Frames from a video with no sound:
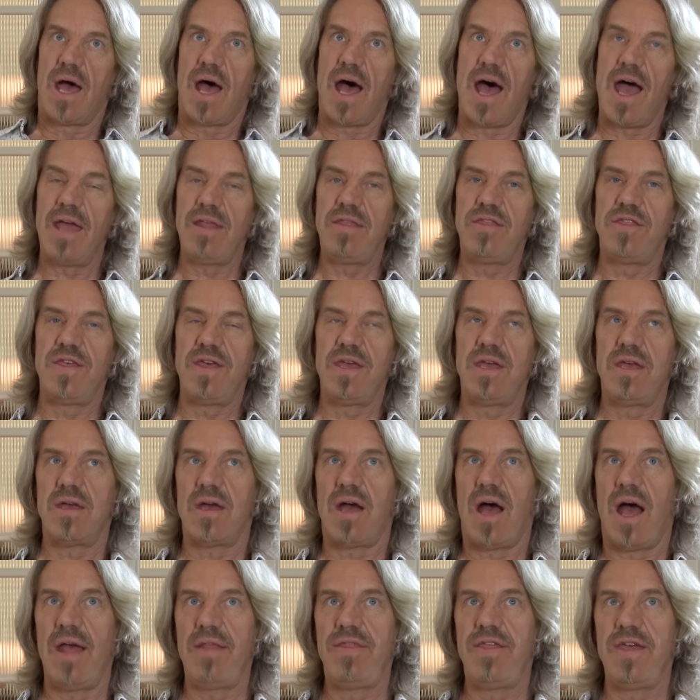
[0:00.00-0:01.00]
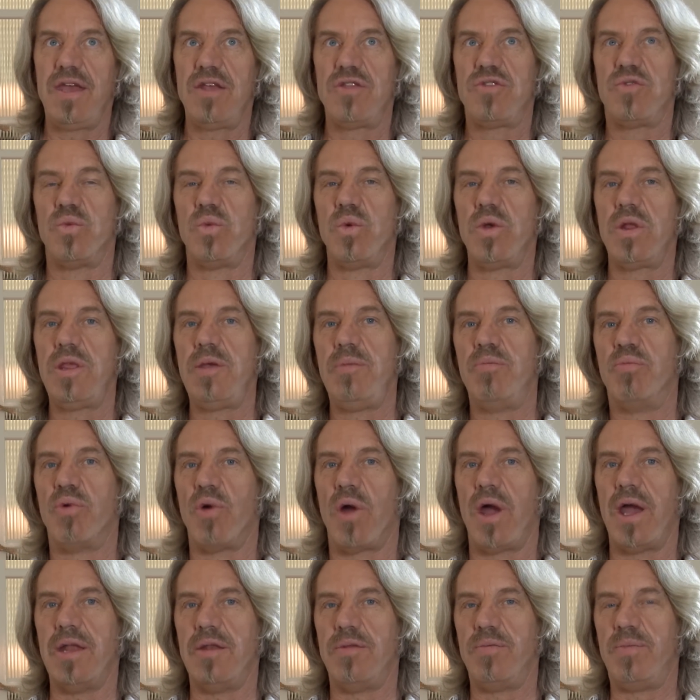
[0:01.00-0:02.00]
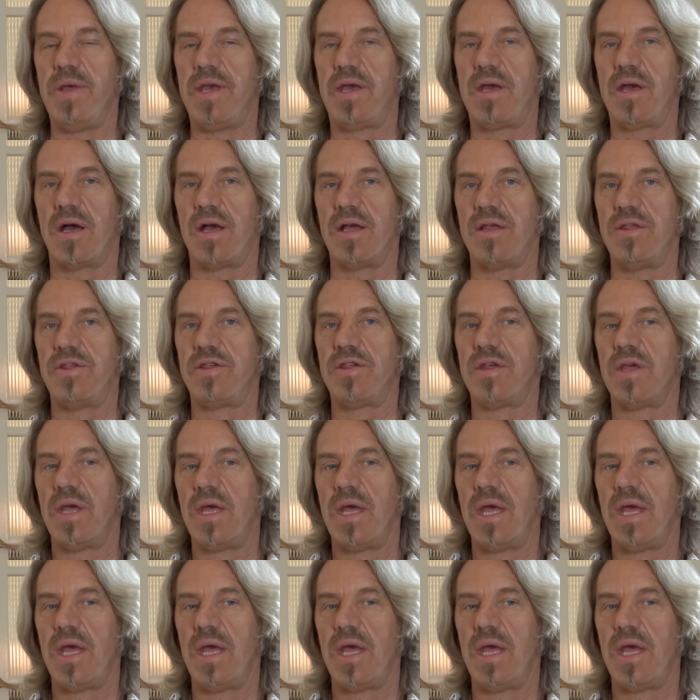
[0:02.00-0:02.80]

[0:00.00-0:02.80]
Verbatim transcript: I think I think it's really bright because